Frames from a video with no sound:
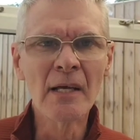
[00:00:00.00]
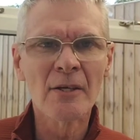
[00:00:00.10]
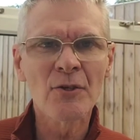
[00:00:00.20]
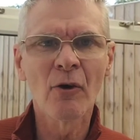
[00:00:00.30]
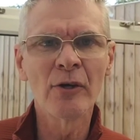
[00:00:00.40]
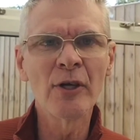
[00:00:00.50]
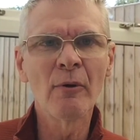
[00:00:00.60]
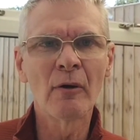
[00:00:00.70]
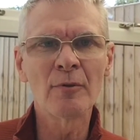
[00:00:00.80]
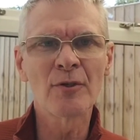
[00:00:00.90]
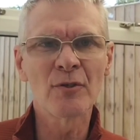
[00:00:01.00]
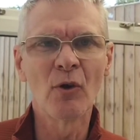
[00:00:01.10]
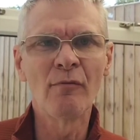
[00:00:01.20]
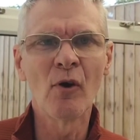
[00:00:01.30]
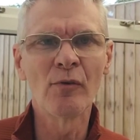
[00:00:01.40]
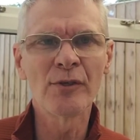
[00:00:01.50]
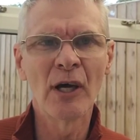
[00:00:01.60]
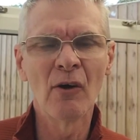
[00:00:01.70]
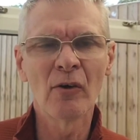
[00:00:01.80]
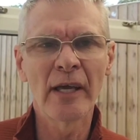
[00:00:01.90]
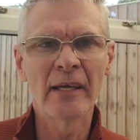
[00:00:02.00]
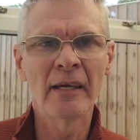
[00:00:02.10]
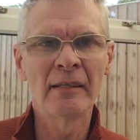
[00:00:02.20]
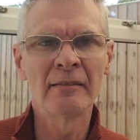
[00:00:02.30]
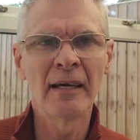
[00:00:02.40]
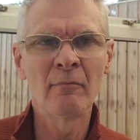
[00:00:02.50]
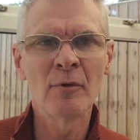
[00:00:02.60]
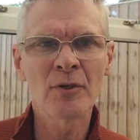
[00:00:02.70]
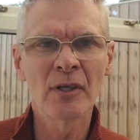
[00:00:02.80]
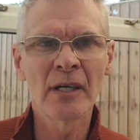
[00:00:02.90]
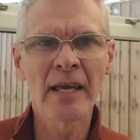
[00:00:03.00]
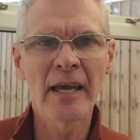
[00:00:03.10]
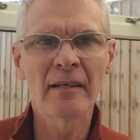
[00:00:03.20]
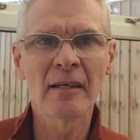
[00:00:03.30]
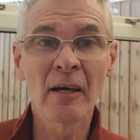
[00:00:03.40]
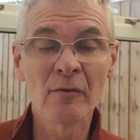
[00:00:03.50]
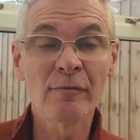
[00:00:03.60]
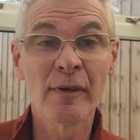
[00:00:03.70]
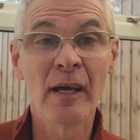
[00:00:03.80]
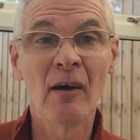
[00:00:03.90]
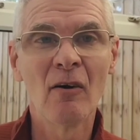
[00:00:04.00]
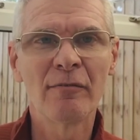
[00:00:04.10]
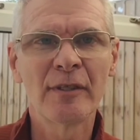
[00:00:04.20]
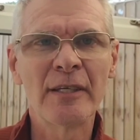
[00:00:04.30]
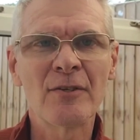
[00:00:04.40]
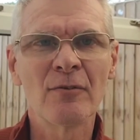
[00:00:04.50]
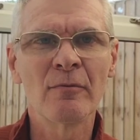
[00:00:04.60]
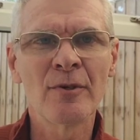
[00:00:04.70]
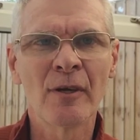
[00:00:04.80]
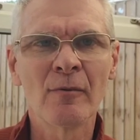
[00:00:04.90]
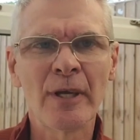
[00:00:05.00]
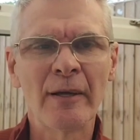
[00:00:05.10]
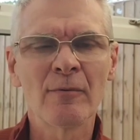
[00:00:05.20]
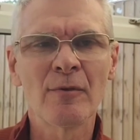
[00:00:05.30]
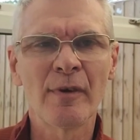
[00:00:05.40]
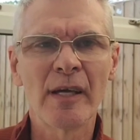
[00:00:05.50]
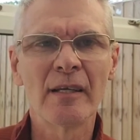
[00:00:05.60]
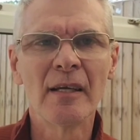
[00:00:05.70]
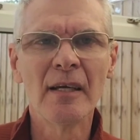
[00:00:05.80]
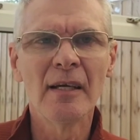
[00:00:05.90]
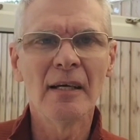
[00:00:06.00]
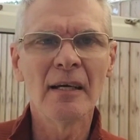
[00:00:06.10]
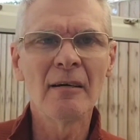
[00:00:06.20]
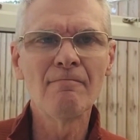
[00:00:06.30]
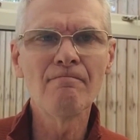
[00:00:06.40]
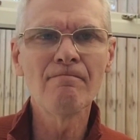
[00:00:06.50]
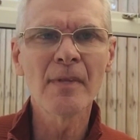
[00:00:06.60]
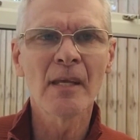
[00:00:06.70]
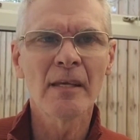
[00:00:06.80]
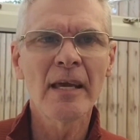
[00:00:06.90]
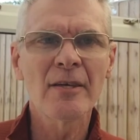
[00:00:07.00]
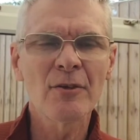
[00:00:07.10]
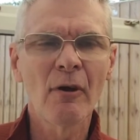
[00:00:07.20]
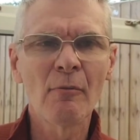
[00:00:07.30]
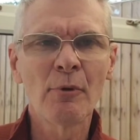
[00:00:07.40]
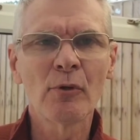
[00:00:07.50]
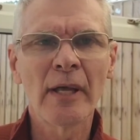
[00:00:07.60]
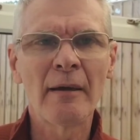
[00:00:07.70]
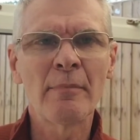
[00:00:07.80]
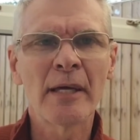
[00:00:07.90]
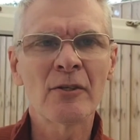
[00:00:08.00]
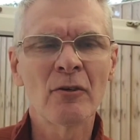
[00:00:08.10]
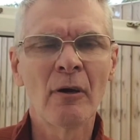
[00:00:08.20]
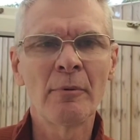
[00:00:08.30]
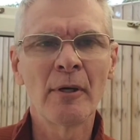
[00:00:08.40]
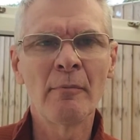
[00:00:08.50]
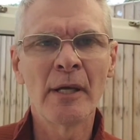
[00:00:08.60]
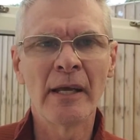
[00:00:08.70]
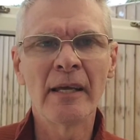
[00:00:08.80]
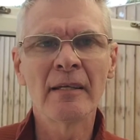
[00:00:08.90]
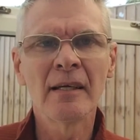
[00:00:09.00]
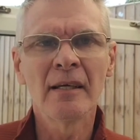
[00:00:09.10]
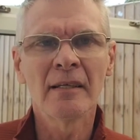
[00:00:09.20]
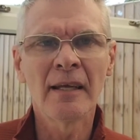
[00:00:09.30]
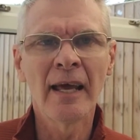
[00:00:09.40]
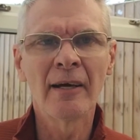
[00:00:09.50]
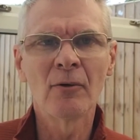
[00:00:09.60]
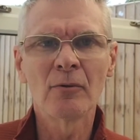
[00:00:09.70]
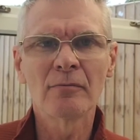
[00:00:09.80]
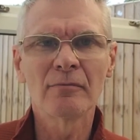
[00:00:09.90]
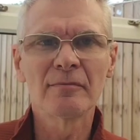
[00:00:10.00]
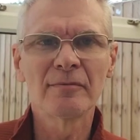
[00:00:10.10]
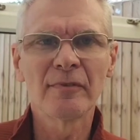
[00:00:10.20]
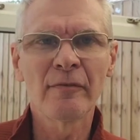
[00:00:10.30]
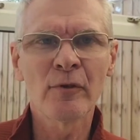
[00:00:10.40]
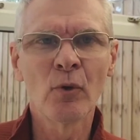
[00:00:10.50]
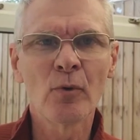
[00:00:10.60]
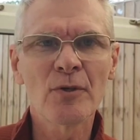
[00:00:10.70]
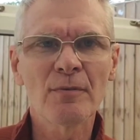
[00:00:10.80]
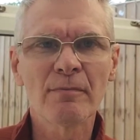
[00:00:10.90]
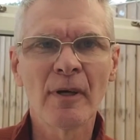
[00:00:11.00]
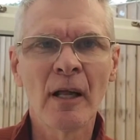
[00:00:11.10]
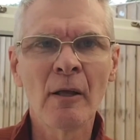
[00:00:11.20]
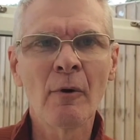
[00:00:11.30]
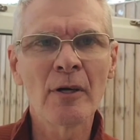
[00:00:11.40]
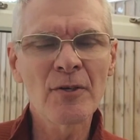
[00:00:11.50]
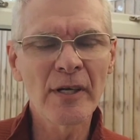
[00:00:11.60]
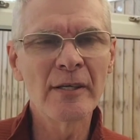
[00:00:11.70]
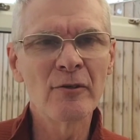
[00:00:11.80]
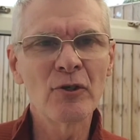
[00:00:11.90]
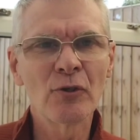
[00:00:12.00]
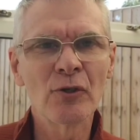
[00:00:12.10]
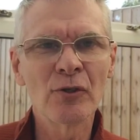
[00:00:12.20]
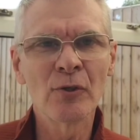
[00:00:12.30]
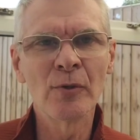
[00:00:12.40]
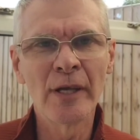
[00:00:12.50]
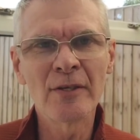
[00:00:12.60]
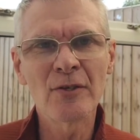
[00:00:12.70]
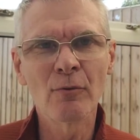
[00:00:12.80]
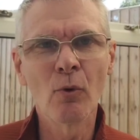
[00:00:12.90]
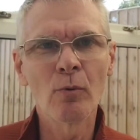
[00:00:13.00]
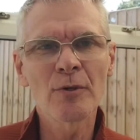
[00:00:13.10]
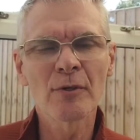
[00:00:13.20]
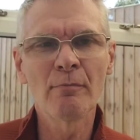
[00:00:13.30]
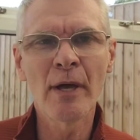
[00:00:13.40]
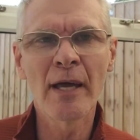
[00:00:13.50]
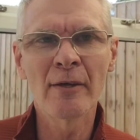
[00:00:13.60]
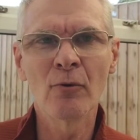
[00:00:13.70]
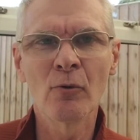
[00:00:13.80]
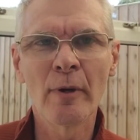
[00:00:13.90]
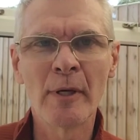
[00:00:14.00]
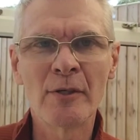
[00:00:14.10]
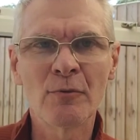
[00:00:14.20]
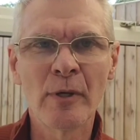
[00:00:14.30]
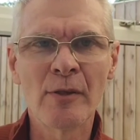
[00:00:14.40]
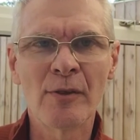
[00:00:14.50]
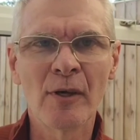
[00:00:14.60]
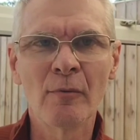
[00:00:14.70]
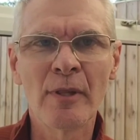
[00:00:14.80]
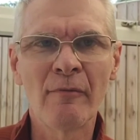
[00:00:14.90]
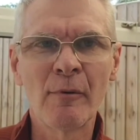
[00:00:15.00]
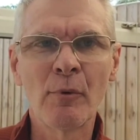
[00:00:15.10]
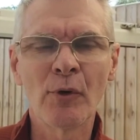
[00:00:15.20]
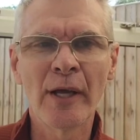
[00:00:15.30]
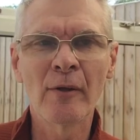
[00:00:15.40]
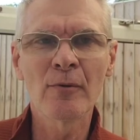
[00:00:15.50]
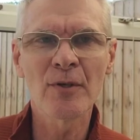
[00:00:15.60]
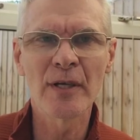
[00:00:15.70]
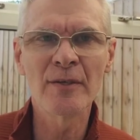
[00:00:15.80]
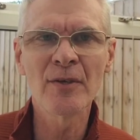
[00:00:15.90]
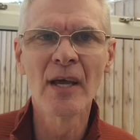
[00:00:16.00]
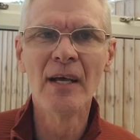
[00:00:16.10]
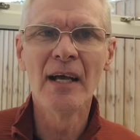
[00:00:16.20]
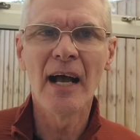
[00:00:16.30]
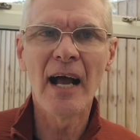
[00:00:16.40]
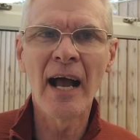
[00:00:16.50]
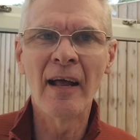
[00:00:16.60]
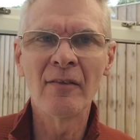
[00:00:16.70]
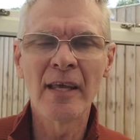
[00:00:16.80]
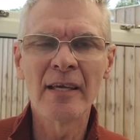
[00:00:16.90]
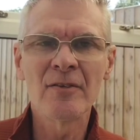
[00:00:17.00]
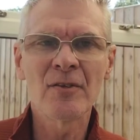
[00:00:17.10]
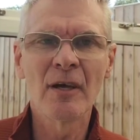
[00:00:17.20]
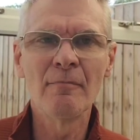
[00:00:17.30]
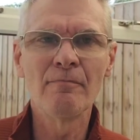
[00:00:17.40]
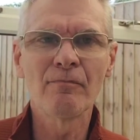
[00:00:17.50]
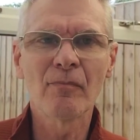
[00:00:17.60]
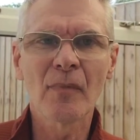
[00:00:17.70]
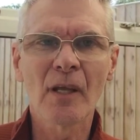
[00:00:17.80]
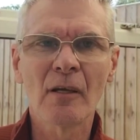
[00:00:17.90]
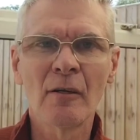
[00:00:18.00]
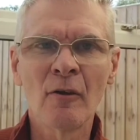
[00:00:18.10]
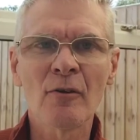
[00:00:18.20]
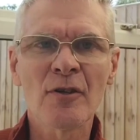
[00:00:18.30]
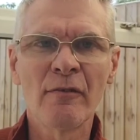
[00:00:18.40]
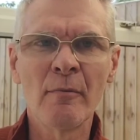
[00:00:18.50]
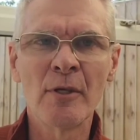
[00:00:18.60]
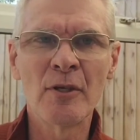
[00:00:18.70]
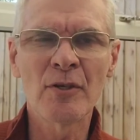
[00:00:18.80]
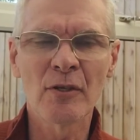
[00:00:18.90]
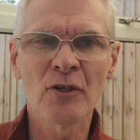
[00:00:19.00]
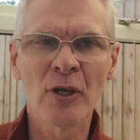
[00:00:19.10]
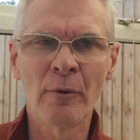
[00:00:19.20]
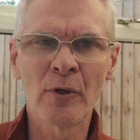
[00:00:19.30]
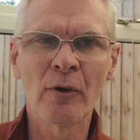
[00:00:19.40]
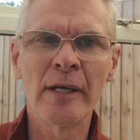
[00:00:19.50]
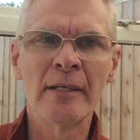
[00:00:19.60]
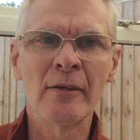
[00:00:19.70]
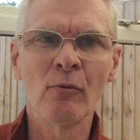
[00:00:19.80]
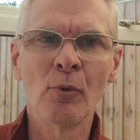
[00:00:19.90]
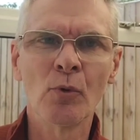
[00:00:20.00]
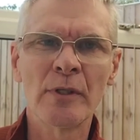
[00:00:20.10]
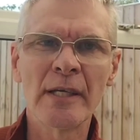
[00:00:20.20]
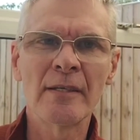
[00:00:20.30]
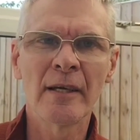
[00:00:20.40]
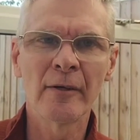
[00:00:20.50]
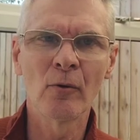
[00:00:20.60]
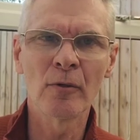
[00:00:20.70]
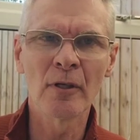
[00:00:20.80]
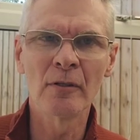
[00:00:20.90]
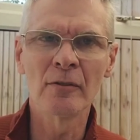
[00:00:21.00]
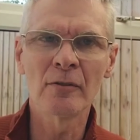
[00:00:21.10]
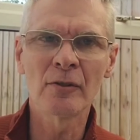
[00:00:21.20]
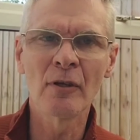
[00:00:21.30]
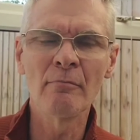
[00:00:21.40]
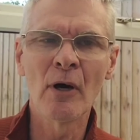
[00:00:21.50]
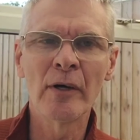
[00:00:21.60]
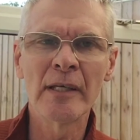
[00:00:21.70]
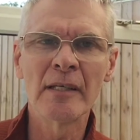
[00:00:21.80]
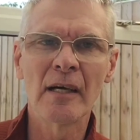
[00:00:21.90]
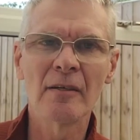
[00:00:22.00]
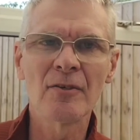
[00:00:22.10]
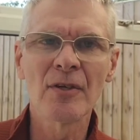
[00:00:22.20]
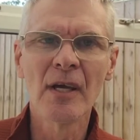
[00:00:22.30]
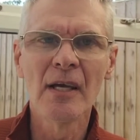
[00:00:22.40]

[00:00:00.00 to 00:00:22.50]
So I knew I was sort of on target and was going to get hopefully a half decent result out of it. So I'll put that picture up in a minute. Now, of course, although I say you shouldn't do this, you always compare your image with everybody else's. And there's lots of images that show a great deal more detail than mine does.